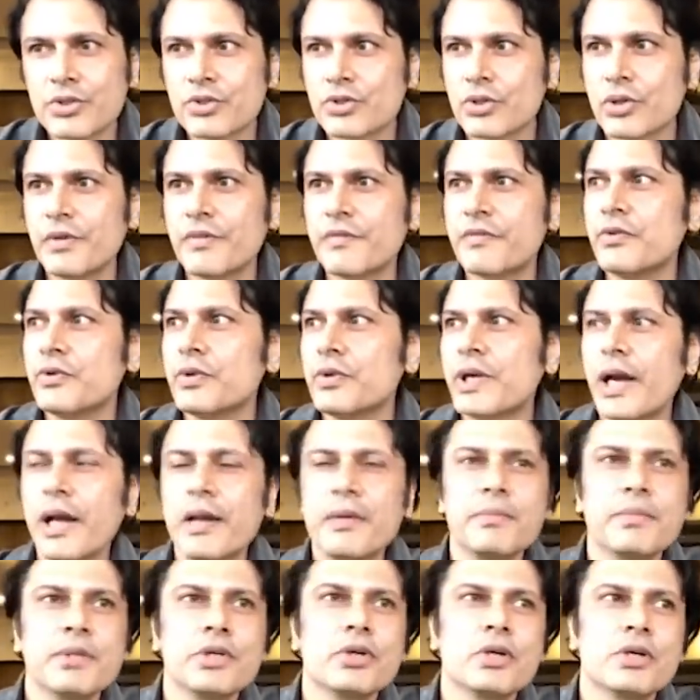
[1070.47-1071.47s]
So if you
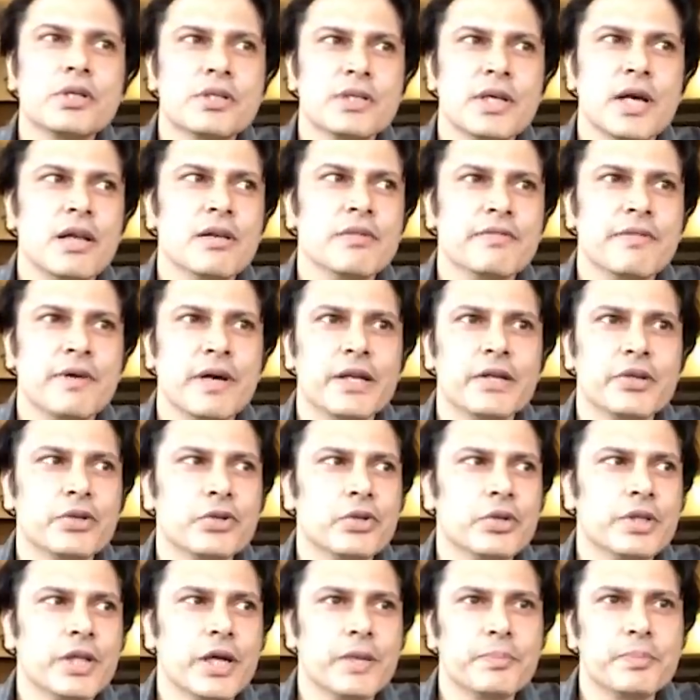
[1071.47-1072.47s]
can be yourself and you
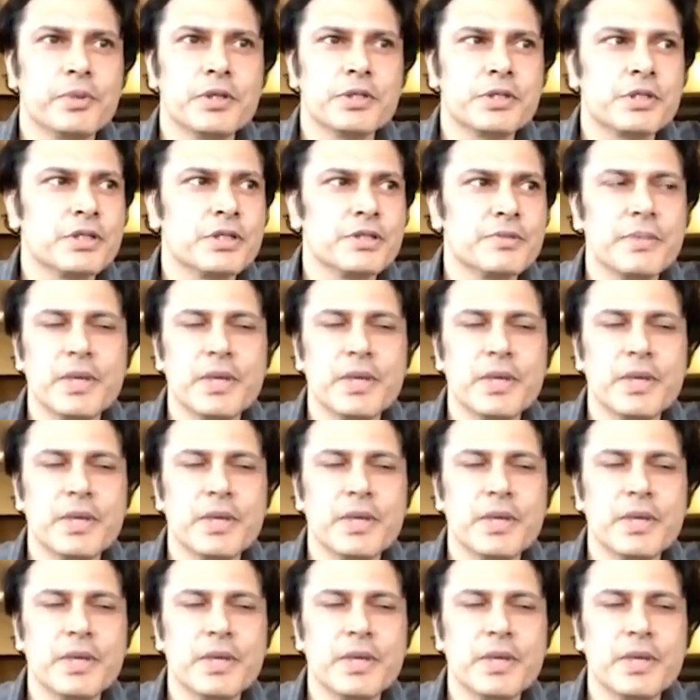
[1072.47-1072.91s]
know that person is